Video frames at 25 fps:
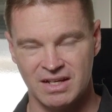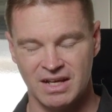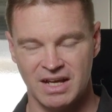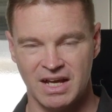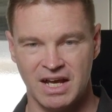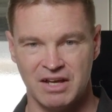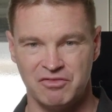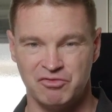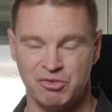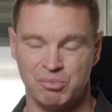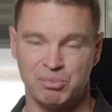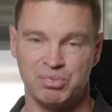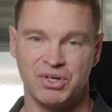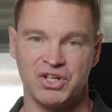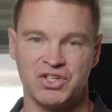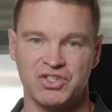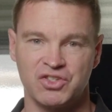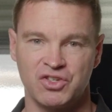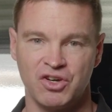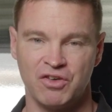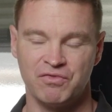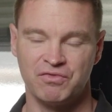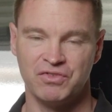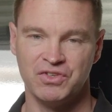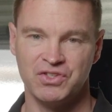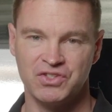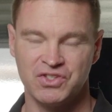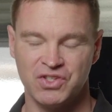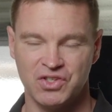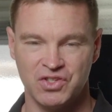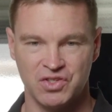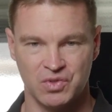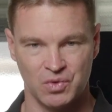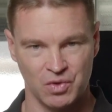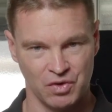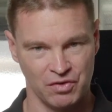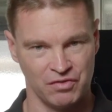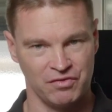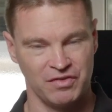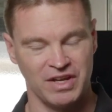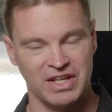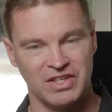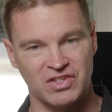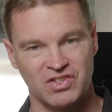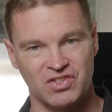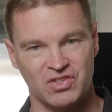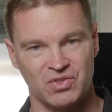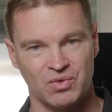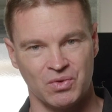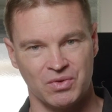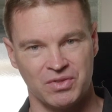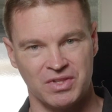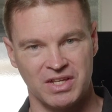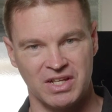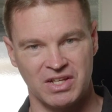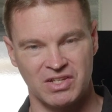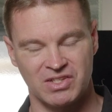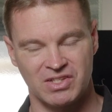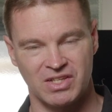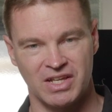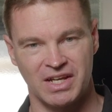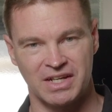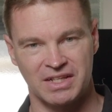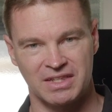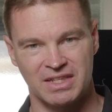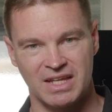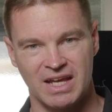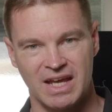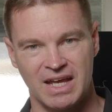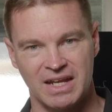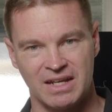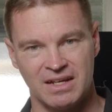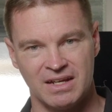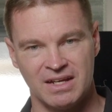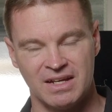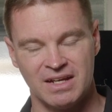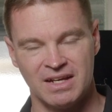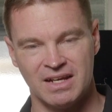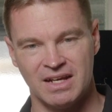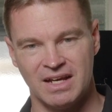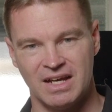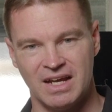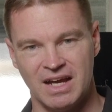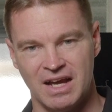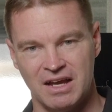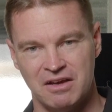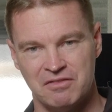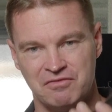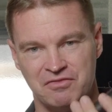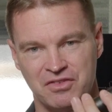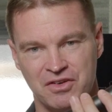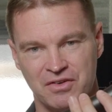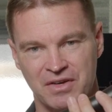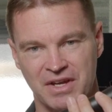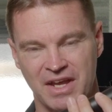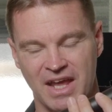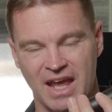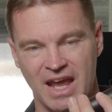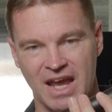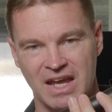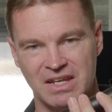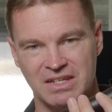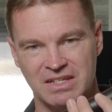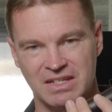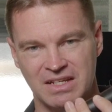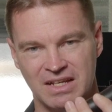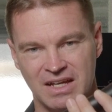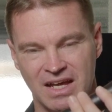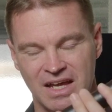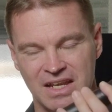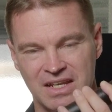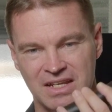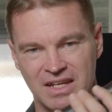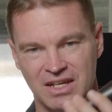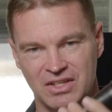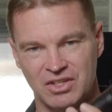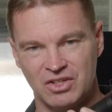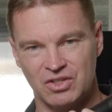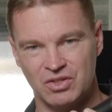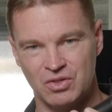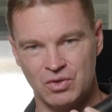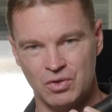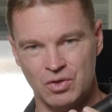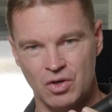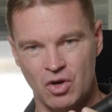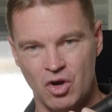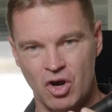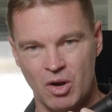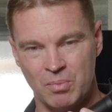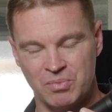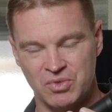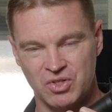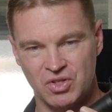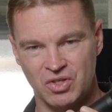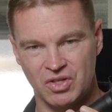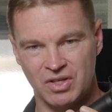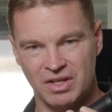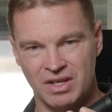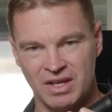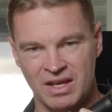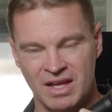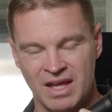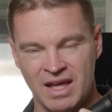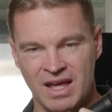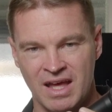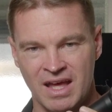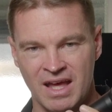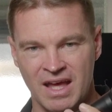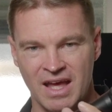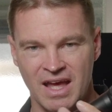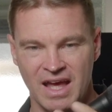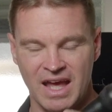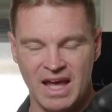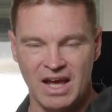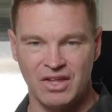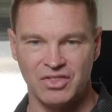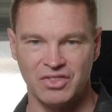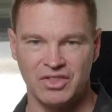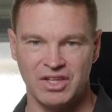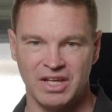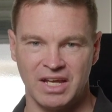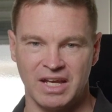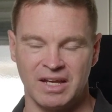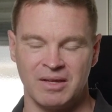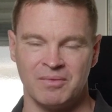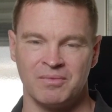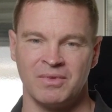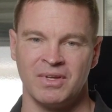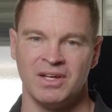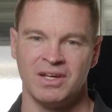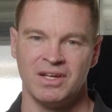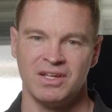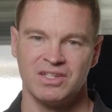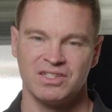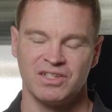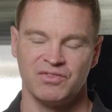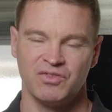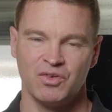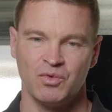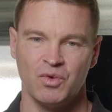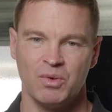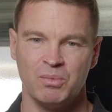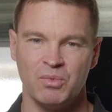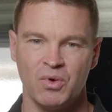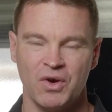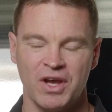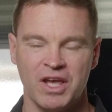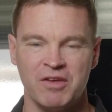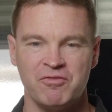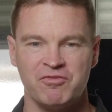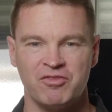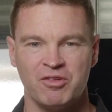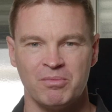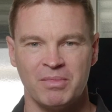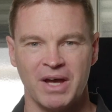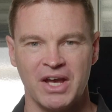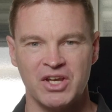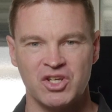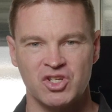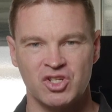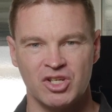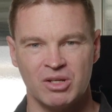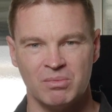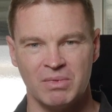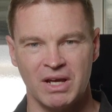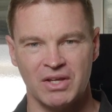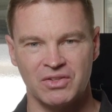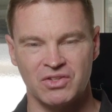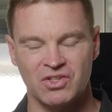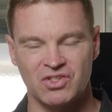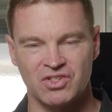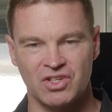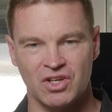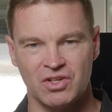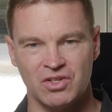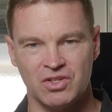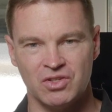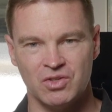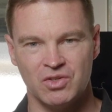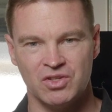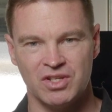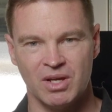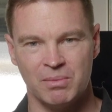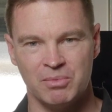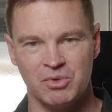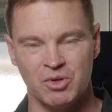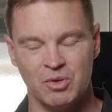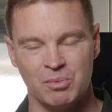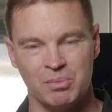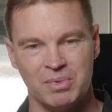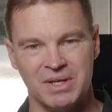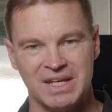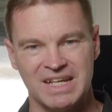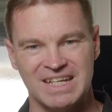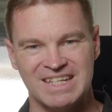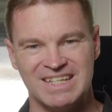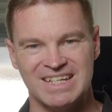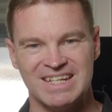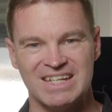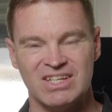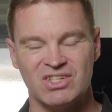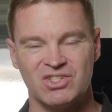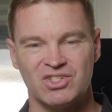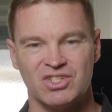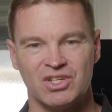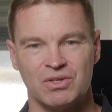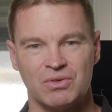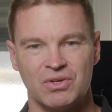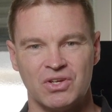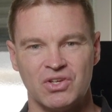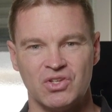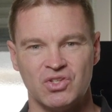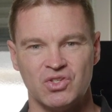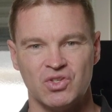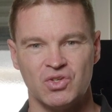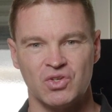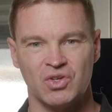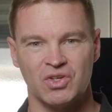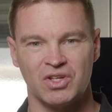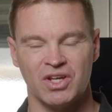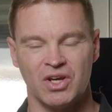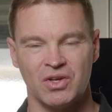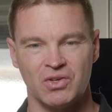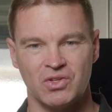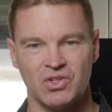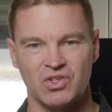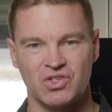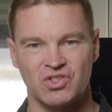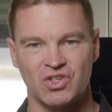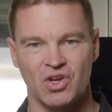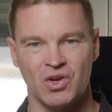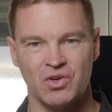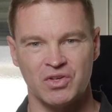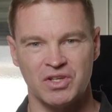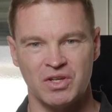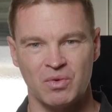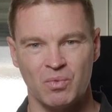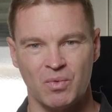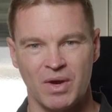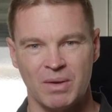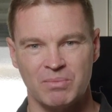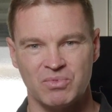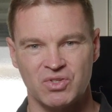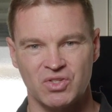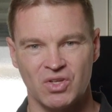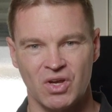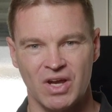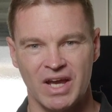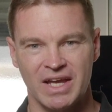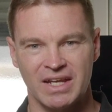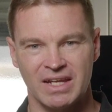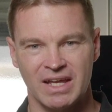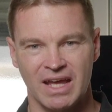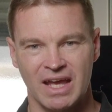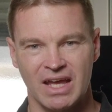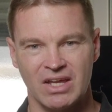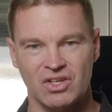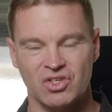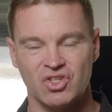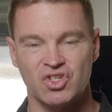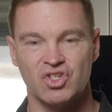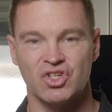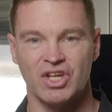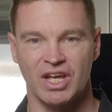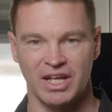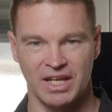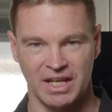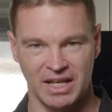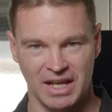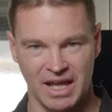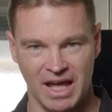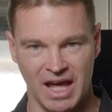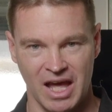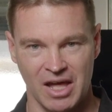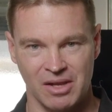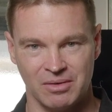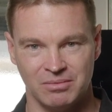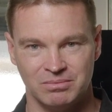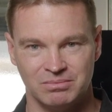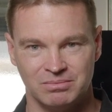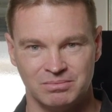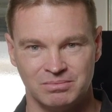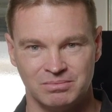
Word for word: uh, for press conferences or events or things like that uh, very handy, another good option out there. So if you want more information about the Sony UWPD series, you can go to the Sony website and check it out.